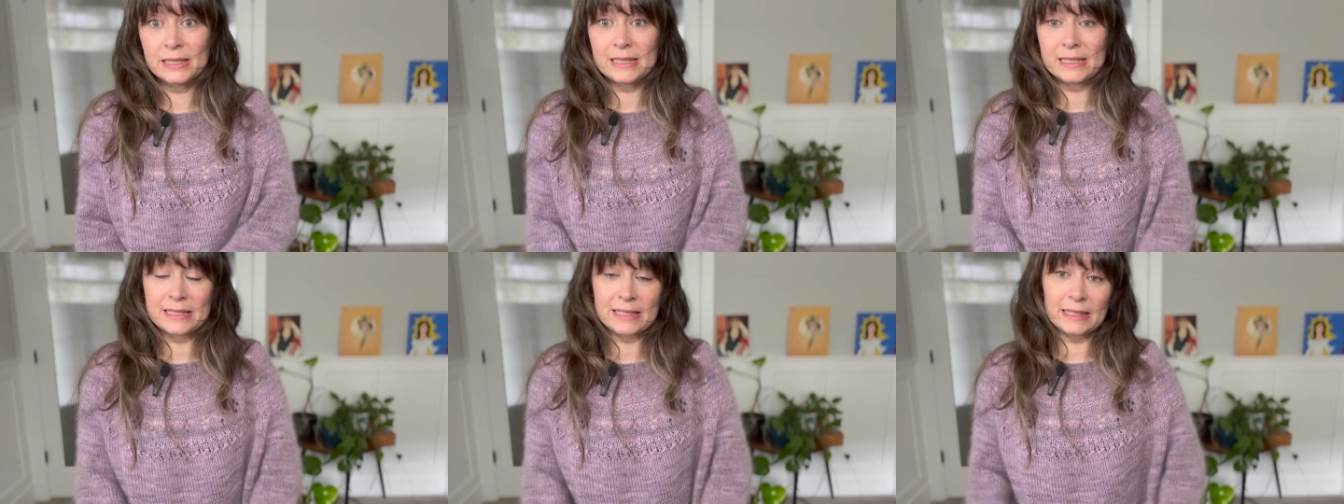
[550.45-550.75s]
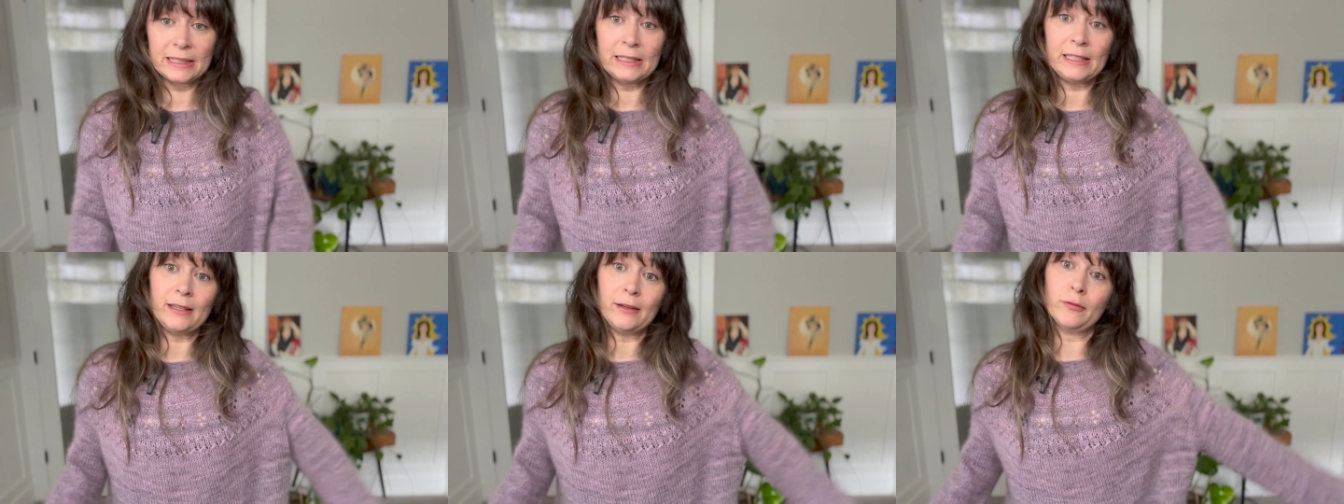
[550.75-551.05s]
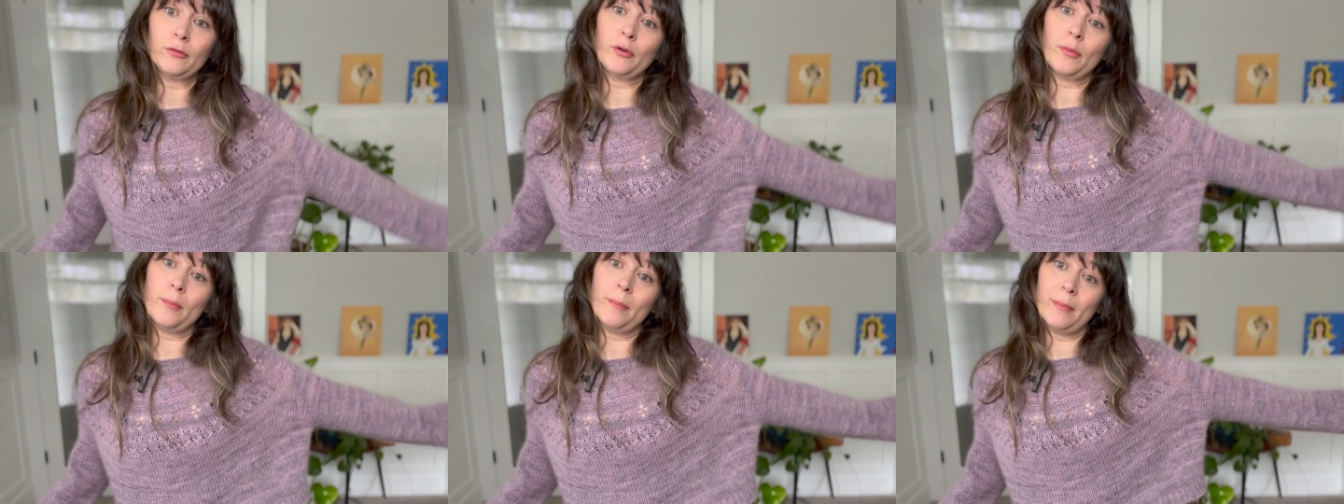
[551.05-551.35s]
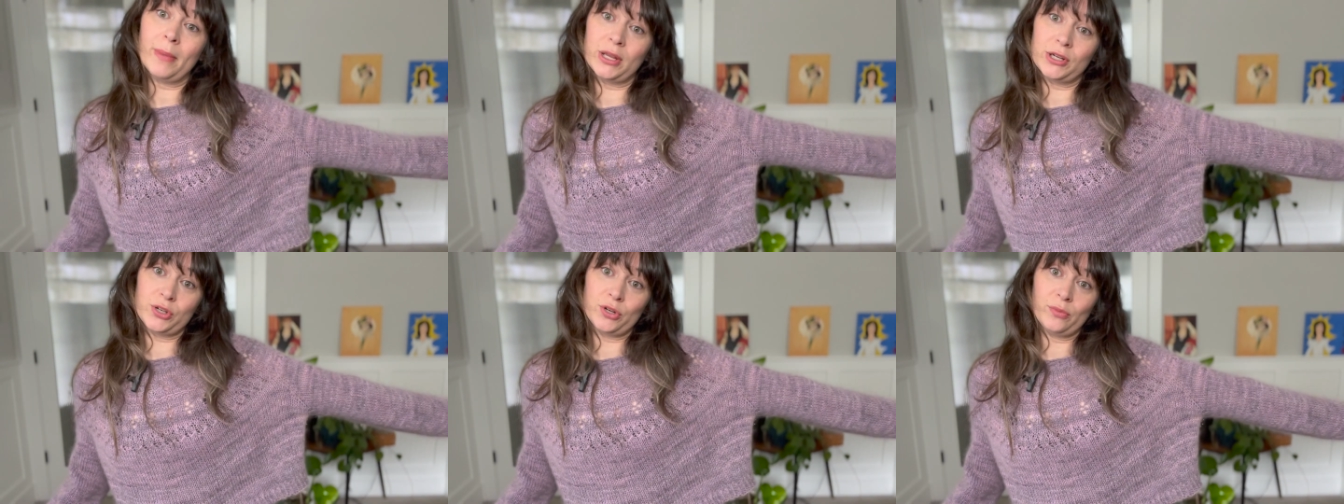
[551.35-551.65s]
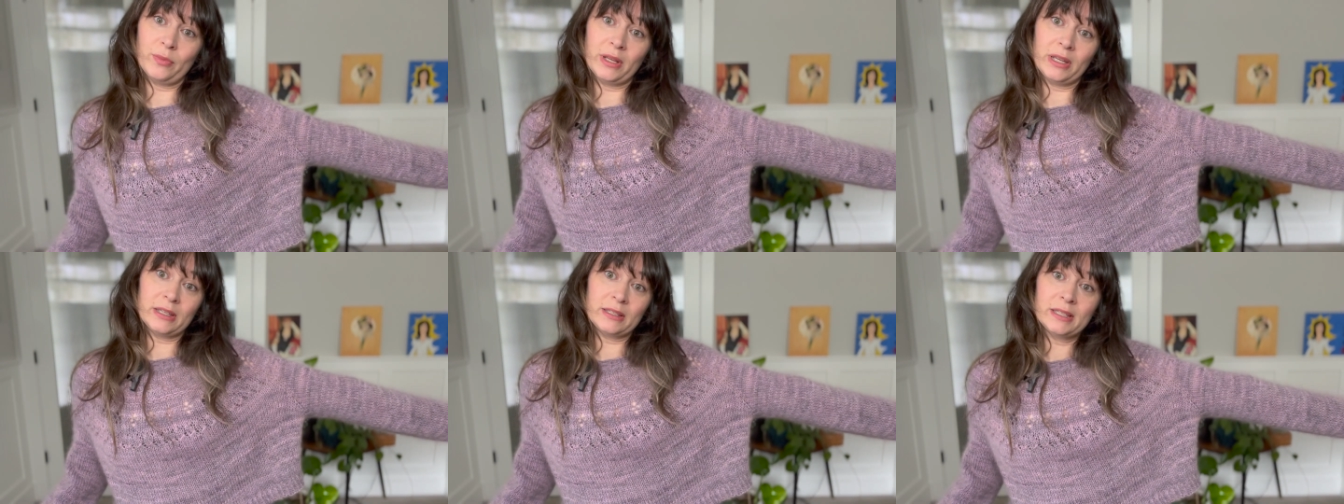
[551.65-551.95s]
sleeve
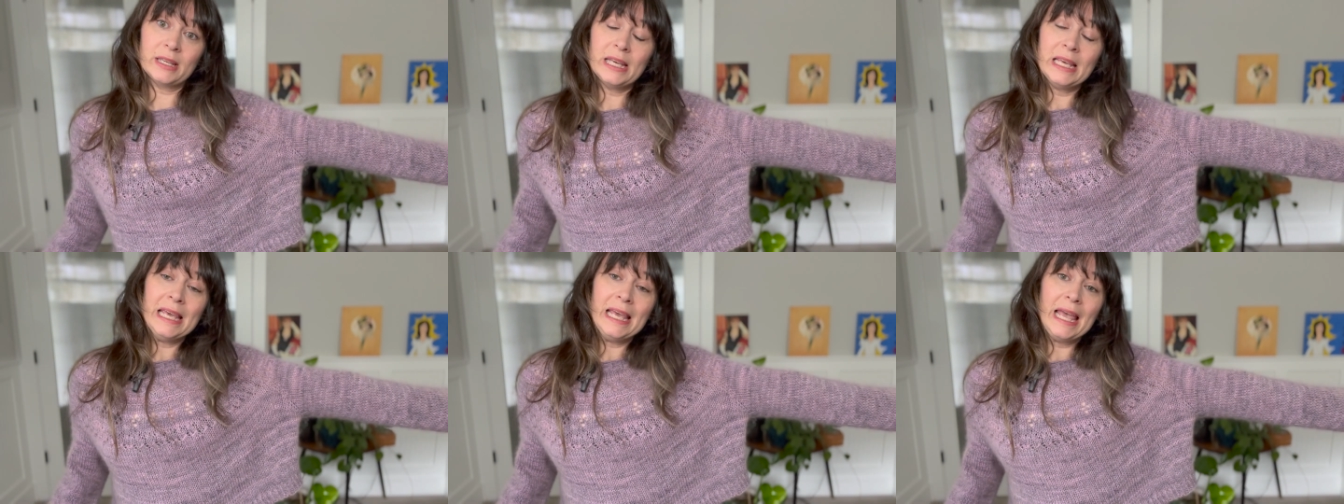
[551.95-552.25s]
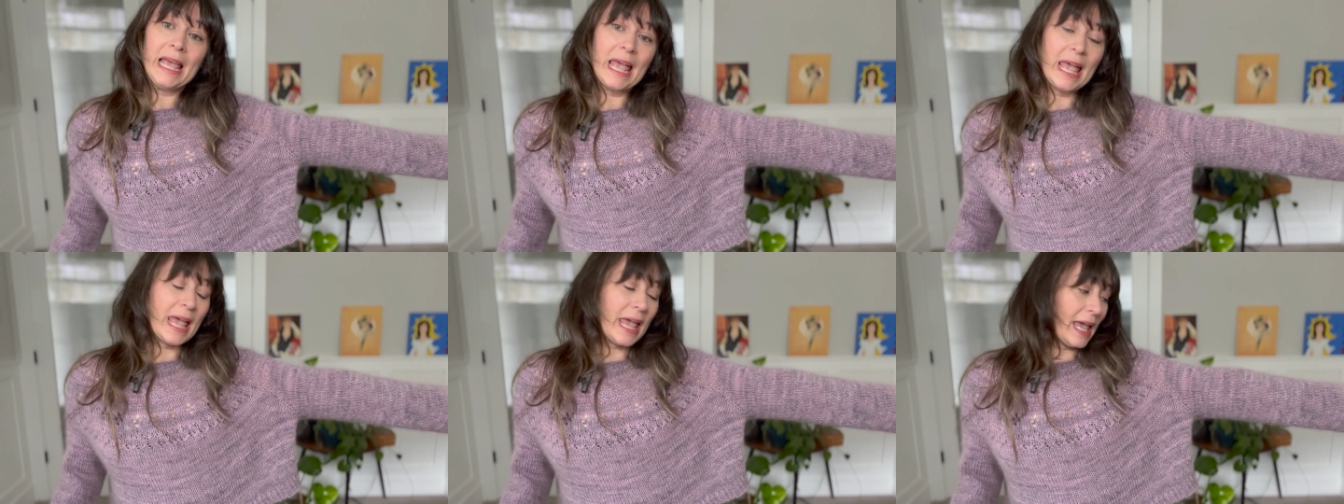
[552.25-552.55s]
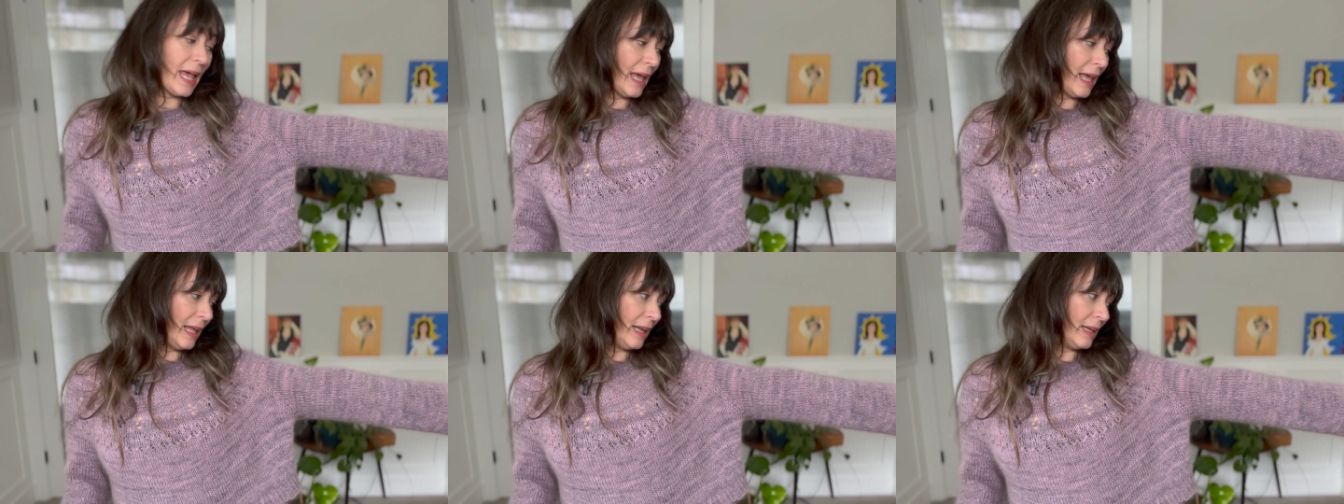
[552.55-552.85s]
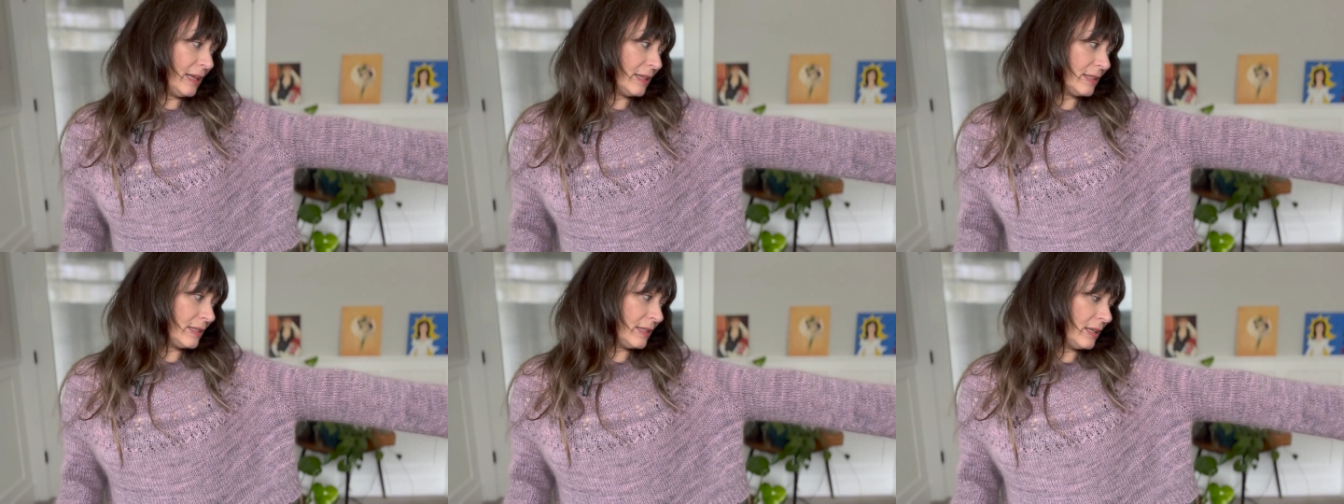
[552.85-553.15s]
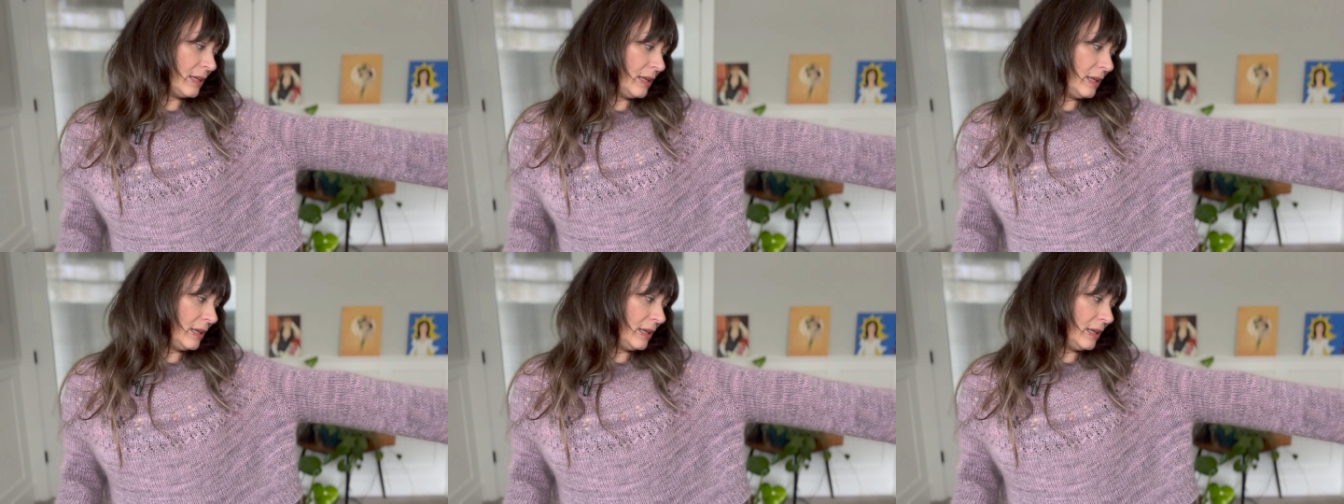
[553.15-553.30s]
measurement, and